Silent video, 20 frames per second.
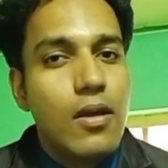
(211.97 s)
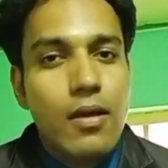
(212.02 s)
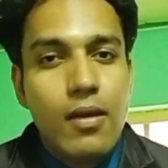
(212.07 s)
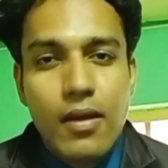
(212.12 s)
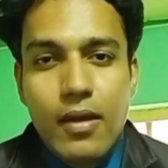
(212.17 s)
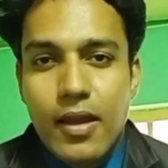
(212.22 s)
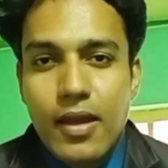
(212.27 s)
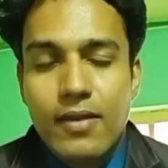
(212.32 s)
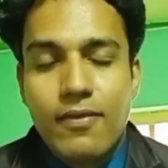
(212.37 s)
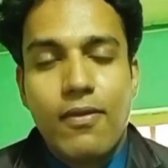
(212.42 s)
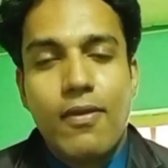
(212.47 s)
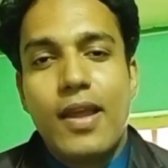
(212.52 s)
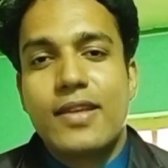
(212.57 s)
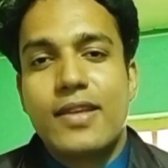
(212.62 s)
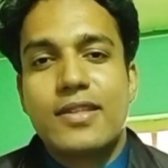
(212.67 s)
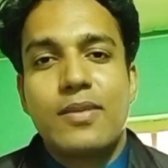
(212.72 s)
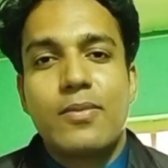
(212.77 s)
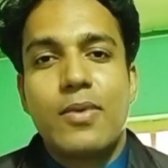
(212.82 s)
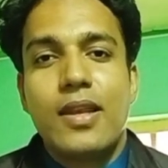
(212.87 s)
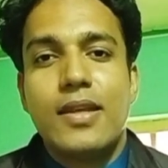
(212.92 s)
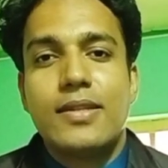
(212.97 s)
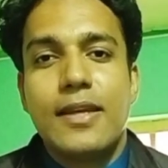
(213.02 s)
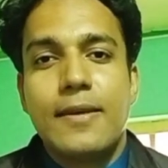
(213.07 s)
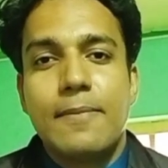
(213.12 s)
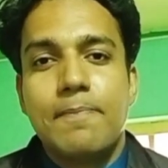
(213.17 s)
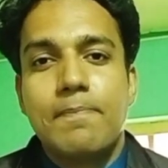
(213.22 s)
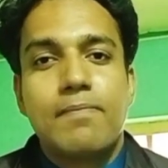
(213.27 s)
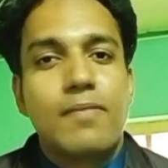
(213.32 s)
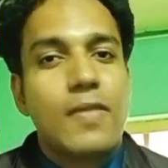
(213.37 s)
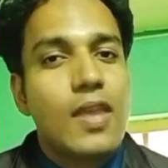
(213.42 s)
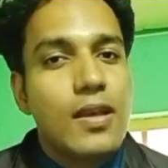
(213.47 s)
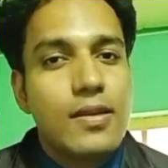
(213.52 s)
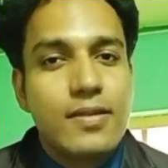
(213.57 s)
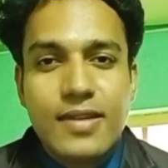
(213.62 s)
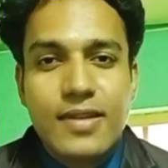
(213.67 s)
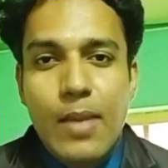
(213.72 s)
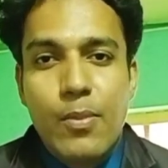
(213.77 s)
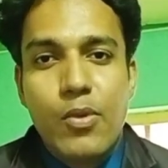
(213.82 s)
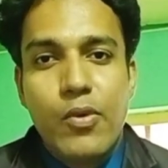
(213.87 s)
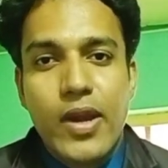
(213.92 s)
inflexibility,
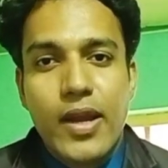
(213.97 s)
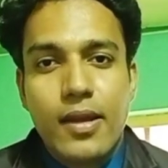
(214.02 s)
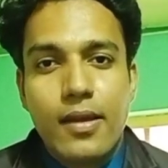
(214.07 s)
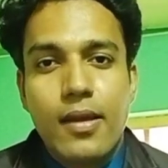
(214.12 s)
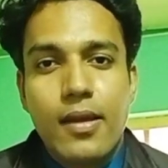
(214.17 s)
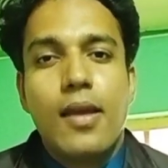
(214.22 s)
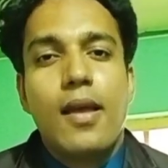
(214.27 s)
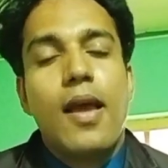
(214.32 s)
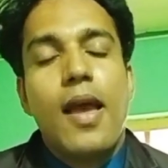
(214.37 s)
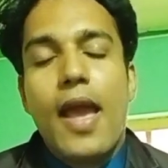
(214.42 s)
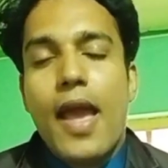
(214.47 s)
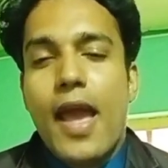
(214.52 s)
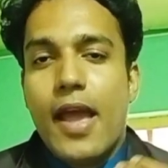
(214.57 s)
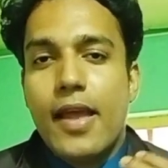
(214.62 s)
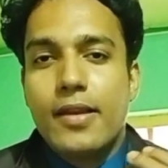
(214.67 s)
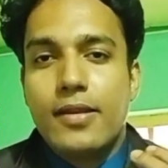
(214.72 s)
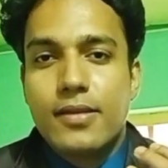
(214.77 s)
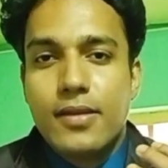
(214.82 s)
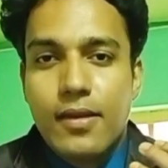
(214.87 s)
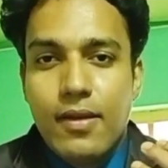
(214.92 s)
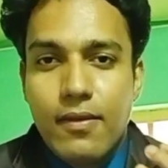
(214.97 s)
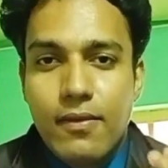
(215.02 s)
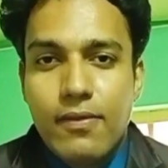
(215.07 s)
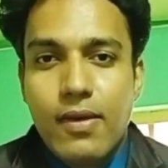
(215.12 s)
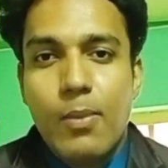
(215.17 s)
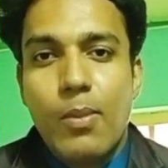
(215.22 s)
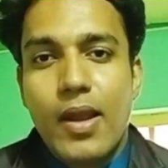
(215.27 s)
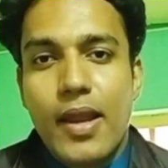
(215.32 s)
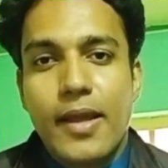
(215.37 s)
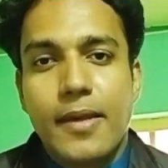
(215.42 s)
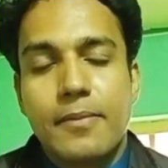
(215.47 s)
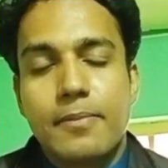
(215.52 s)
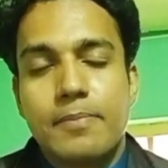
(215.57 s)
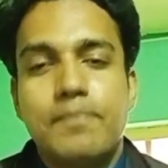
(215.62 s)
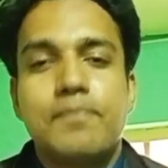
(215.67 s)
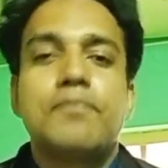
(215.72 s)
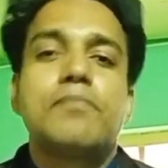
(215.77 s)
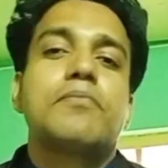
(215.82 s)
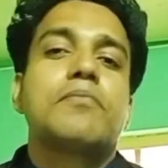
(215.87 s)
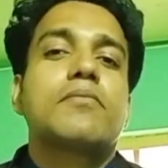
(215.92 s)
stammering and fumbling.
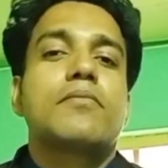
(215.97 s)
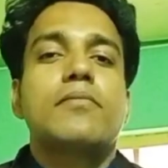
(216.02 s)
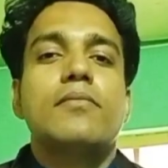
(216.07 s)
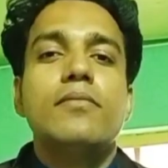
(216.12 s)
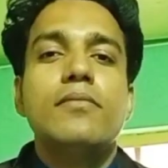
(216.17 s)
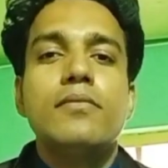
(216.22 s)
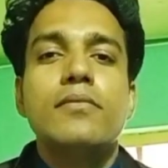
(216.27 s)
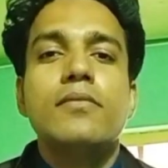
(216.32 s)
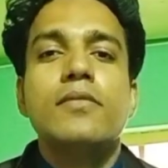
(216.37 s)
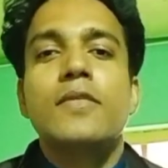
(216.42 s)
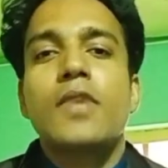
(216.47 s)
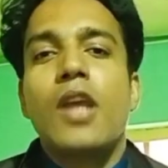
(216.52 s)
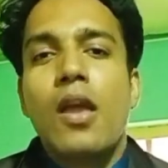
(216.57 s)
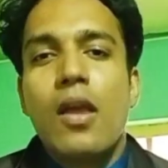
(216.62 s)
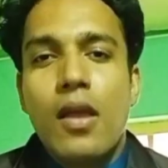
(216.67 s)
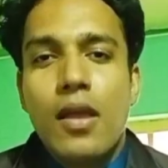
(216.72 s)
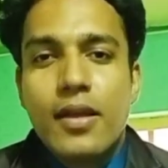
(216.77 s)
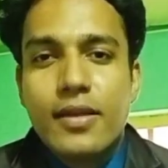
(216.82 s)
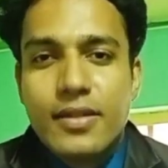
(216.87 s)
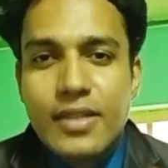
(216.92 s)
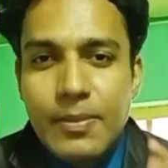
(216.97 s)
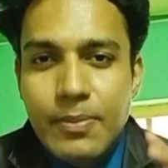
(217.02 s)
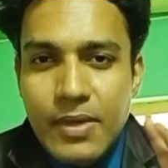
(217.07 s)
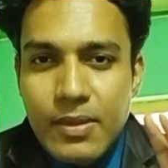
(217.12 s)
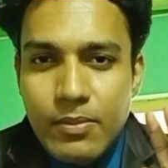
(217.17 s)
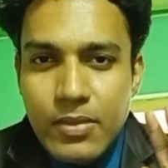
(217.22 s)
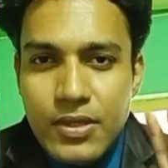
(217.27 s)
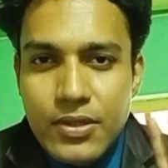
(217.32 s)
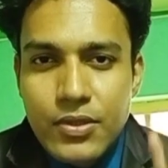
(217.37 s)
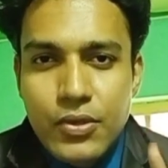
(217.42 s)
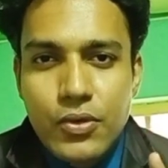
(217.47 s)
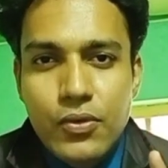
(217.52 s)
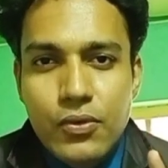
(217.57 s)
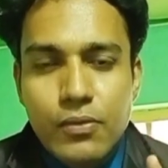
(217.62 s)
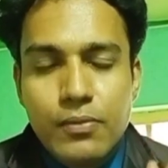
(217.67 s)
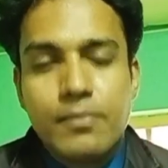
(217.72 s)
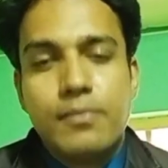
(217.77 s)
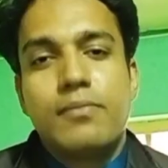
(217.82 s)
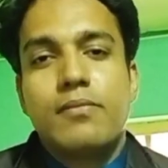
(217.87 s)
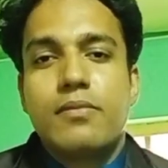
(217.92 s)
Tip number 2.
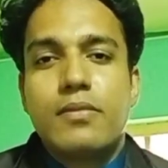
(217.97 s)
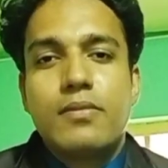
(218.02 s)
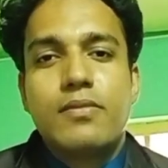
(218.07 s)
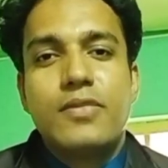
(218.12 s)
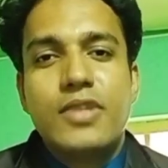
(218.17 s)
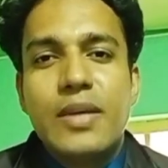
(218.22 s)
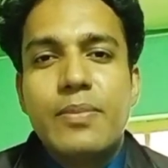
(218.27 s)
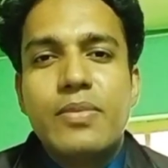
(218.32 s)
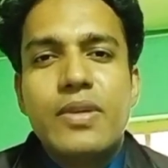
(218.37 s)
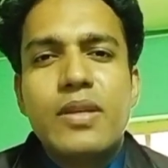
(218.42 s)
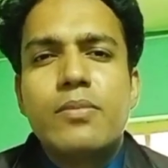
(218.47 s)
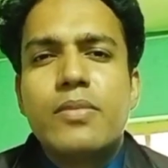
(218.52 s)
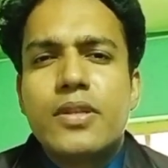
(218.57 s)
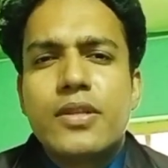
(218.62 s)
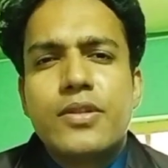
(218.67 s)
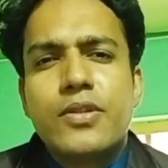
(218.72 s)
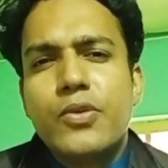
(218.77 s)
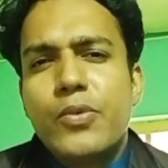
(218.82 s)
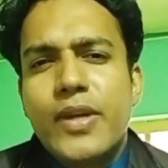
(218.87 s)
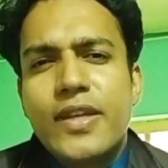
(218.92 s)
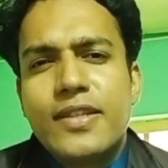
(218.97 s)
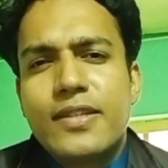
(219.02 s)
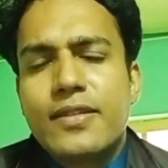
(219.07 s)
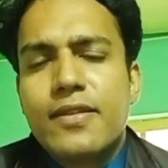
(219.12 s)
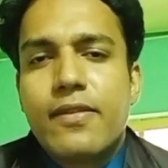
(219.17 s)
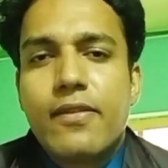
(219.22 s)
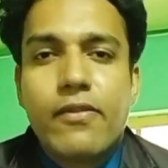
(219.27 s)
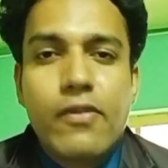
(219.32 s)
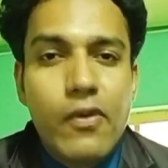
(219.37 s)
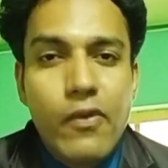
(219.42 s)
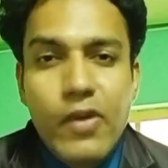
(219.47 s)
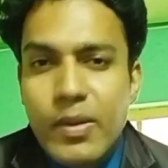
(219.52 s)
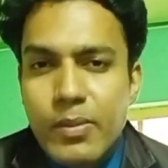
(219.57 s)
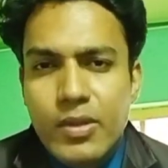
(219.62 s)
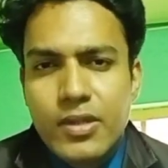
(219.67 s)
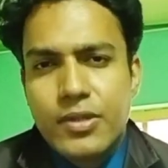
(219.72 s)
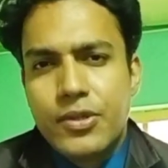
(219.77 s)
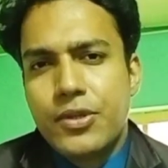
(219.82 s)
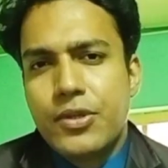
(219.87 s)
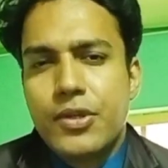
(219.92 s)
Tip number 2 is very
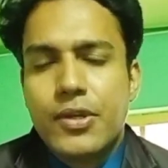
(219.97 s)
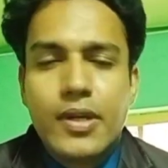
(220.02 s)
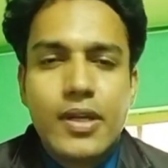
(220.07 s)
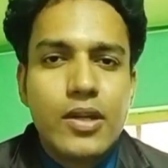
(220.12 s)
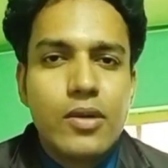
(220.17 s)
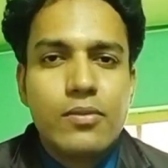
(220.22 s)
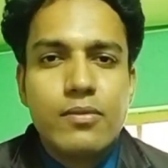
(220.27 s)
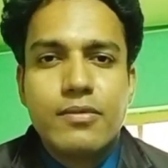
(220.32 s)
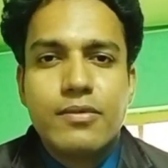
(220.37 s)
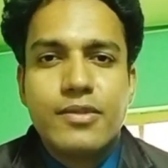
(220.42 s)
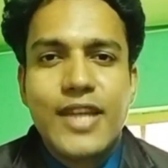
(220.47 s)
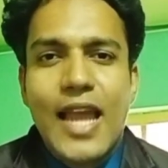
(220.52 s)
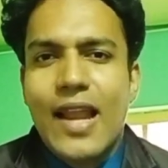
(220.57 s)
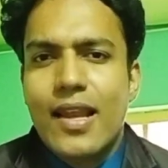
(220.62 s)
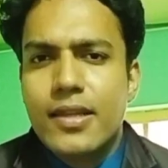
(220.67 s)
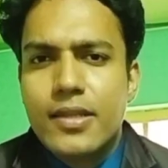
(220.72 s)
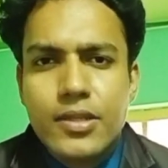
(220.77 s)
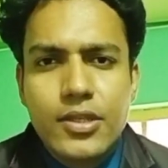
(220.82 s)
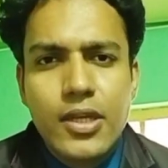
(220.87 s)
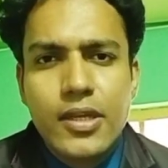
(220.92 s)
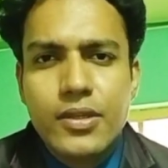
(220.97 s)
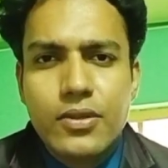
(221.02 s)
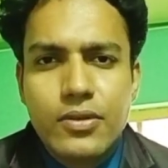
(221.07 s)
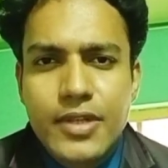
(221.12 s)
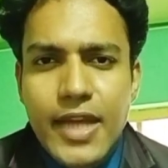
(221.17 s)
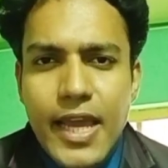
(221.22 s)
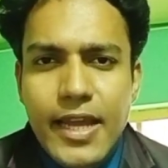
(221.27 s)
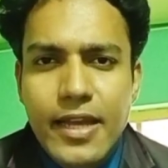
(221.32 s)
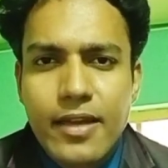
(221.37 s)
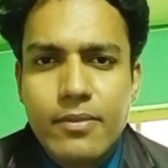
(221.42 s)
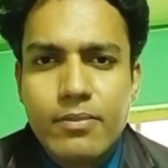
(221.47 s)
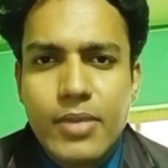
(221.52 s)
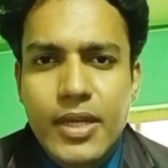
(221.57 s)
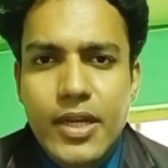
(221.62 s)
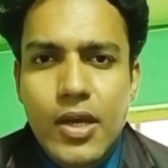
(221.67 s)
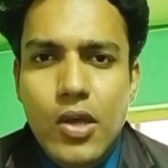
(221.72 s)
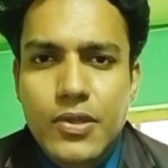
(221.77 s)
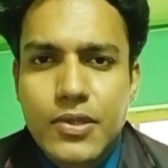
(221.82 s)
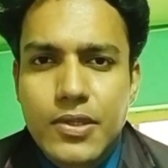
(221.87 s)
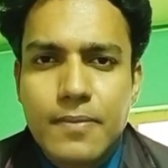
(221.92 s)
much challenging to take up,
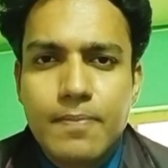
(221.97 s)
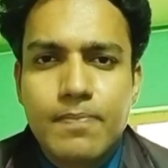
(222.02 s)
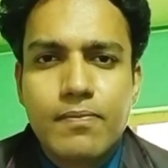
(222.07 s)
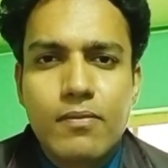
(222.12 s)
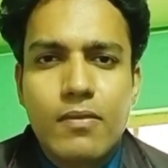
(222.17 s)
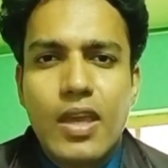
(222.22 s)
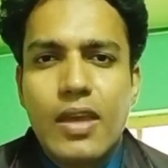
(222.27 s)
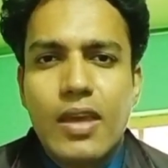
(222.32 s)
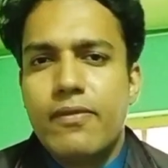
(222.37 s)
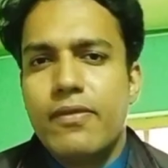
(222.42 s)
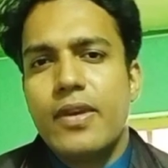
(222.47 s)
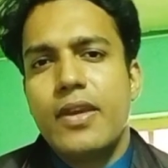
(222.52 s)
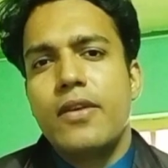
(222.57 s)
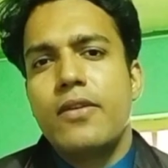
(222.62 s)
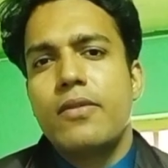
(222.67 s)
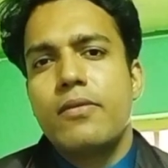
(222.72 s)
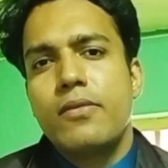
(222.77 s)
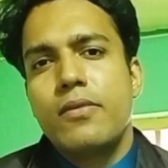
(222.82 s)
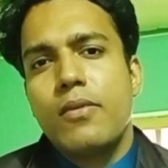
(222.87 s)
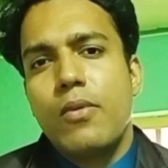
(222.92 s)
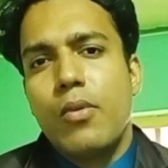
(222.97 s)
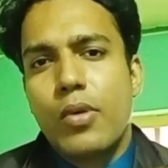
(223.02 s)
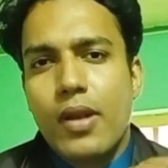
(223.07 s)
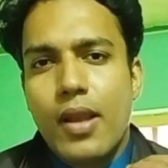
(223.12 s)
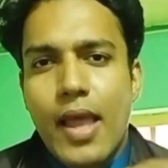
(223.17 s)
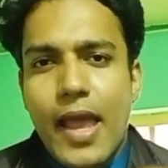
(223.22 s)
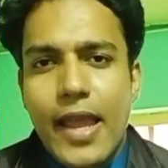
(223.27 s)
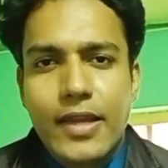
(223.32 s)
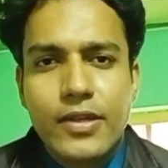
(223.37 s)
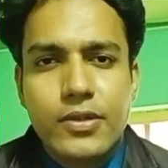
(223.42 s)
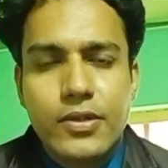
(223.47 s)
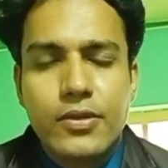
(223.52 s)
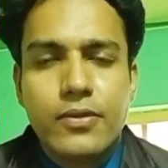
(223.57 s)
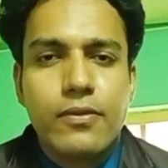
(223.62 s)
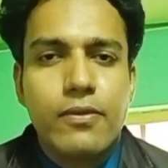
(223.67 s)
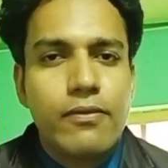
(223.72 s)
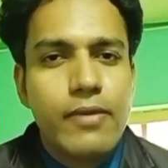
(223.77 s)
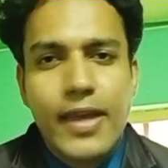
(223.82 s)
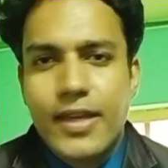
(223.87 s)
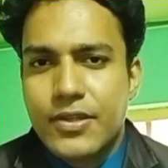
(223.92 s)
because if you would like to
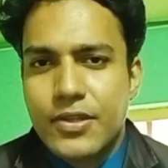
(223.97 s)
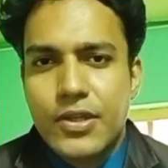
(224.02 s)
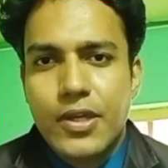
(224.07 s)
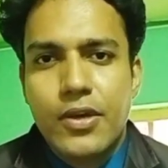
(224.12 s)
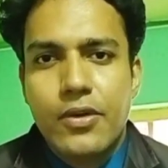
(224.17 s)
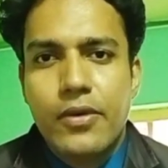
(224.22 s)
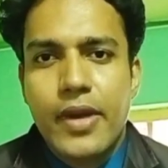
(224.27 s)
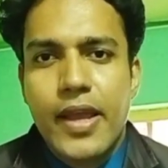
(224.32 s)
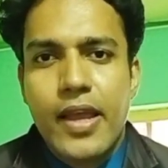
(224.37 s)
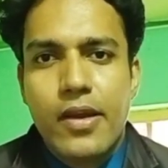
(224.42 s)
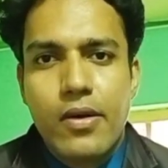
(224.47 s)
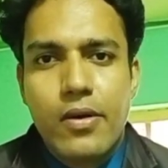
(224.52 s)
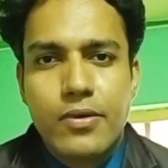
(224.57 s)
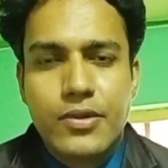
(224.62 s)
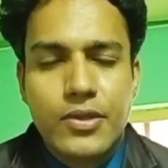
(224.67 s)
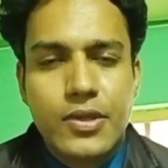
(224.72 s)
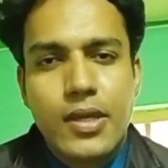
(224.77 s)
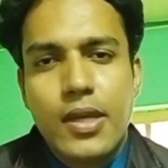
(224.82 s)
fix your errors,